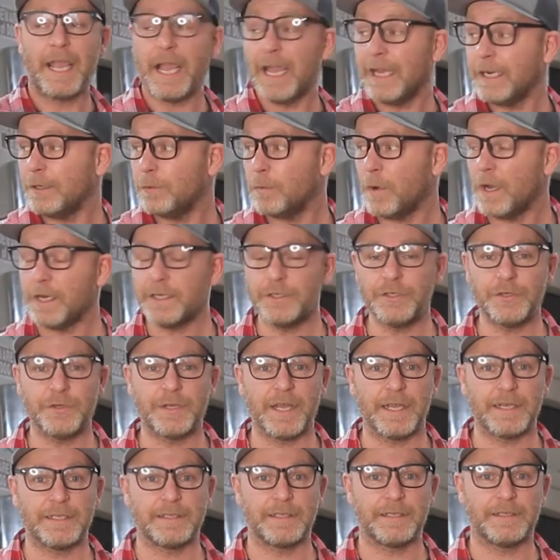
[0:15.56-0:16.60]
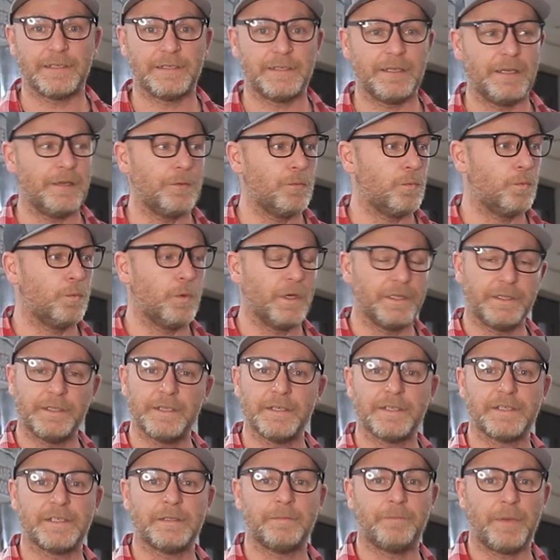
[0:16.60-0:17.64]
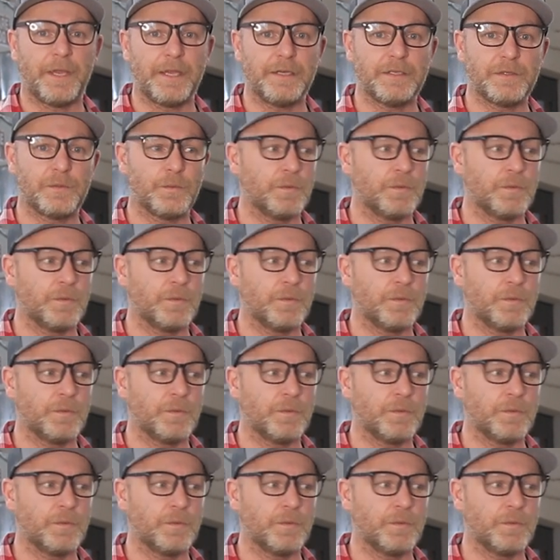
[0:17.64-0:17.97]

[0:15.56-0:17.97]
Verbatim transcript: kinda wanted you guys to see what this space